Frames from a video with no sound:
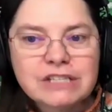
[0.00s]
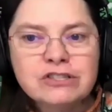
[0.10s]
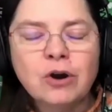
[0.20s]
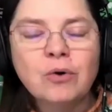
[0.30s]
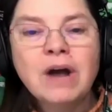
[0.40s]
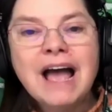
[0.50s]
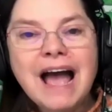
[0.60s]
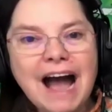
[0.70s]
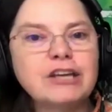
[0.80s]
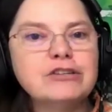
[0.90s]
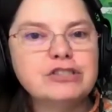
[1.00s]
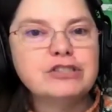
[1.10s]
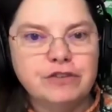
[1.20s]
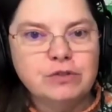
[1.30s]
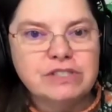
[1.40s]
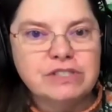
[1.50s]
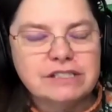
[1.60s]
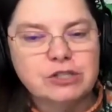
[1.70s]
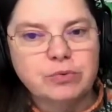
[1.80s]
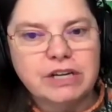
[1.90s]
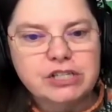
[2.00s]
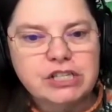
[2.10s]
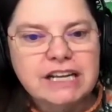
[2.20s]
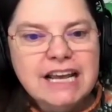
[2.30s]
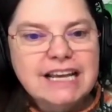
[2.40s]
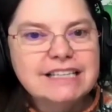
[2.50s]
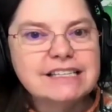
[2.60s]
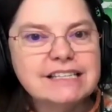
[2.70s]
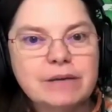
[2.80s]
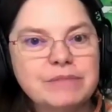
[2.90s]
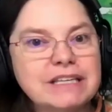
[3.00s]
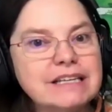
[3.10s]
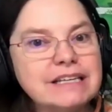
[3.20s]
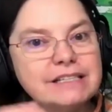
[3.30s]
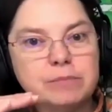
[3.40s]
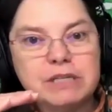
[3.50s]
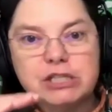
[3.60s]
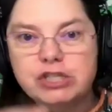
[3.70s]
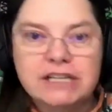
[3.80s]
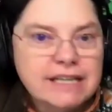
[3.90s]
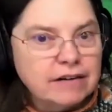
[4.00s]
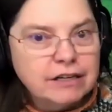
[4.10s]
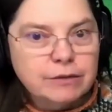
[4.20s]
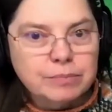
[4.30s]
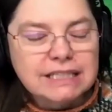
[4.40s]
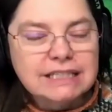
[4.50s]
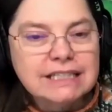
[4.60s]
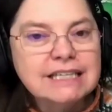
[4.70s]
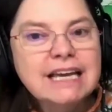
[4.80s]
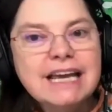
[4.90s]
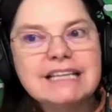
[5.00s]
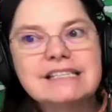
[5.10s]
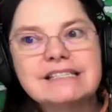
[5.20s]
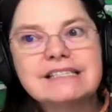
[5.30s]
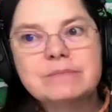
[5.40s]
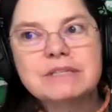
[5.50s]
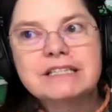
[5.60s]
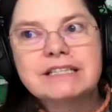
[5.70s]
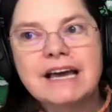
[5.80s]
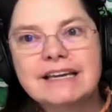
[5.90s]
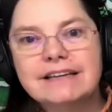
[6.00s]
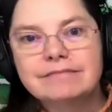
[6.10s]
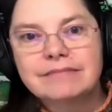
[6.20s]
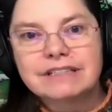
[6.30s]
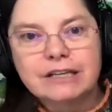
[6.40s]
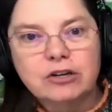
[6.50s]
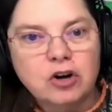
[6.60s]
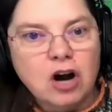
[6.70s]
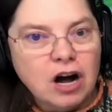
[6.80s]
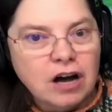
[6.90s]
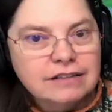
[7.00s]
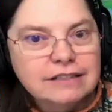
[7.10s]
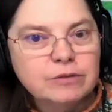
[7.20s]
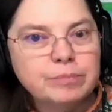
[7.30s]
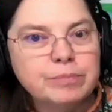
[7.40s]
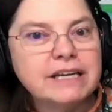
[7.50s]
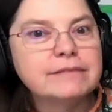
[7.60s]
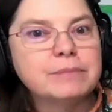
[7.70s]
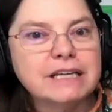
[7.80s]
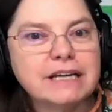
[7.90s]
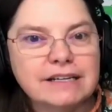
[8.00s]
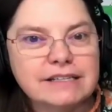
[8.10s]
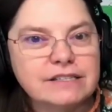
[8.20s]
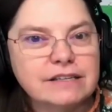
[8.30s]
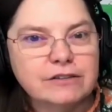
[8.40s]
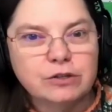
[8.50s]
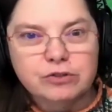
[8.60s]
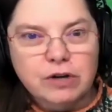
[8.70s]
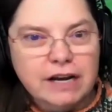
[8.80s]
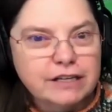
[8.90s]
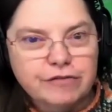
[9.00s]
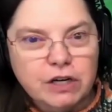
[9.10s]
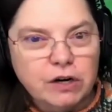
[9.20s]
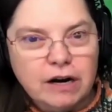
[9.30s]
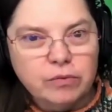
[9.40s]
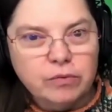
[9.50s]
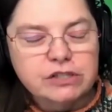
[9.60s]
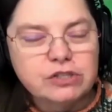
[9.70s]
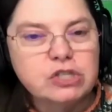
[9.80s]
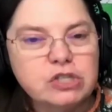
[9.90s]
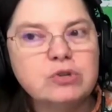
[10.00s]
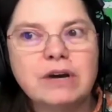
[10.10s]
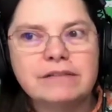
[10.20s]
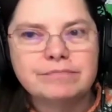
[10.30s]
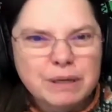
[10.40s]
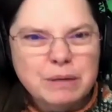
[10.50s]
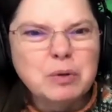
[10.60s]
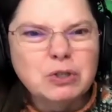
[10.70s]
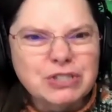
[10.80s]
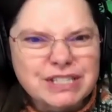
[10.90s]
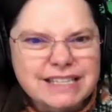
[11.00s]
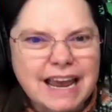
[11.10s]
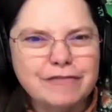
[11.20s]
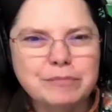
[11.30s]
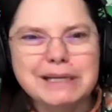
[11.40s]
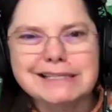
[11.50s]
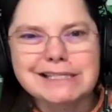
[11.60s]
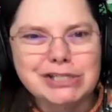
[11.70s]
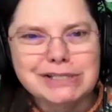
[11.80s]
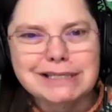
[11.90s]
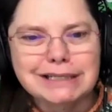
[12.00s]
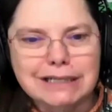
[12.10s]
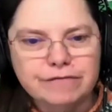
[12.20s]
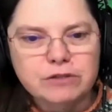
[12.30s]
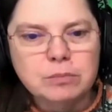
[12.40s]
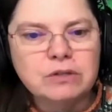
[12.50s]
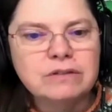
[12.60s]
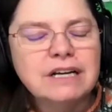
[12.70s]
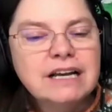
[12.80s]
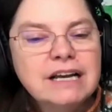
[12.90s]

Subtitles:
So, how do you diffuse the situation? Is it something that needs to be shut down completely? Is it something that can linger on a little bit because you're trying to figure out what to do and people are safe, but it's just uncomfortable?